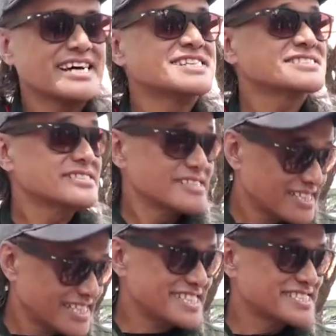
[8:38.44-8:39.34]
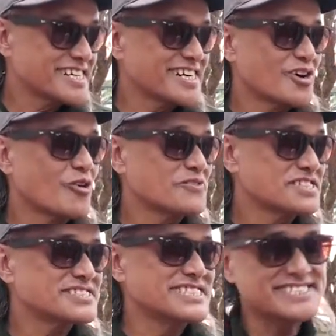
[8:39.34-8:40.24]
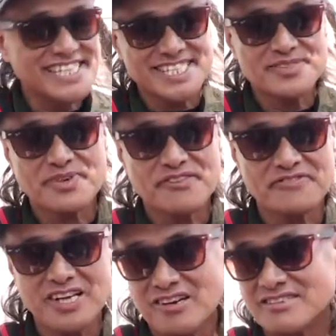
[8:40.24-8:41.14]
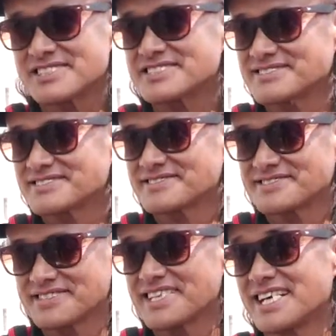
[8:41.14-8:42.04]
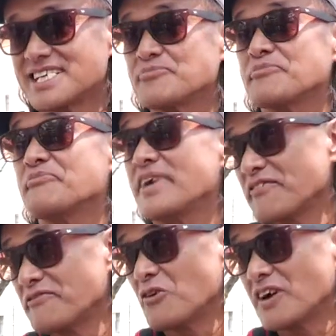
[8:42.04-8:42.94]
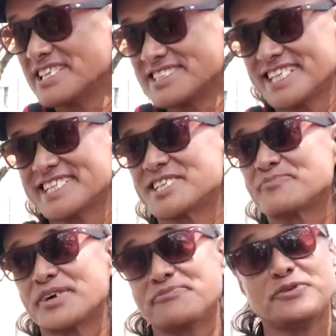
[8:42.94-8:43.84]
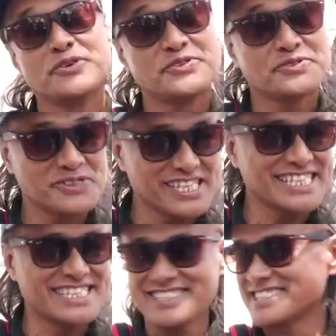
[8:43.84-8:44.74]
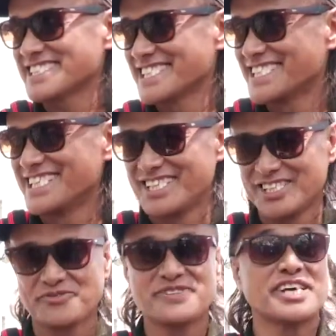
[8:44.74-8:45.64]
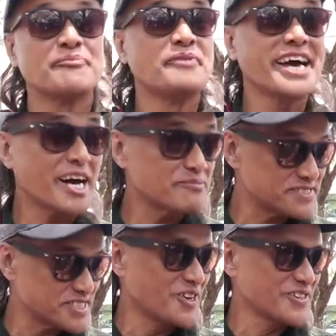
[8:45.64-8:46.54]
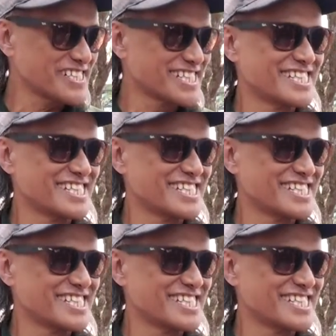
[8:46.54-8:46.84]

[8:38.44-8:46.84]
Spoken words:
As ladies are always engendered by flowers, and men folk are engendered by beautiful ladies with their makeups on,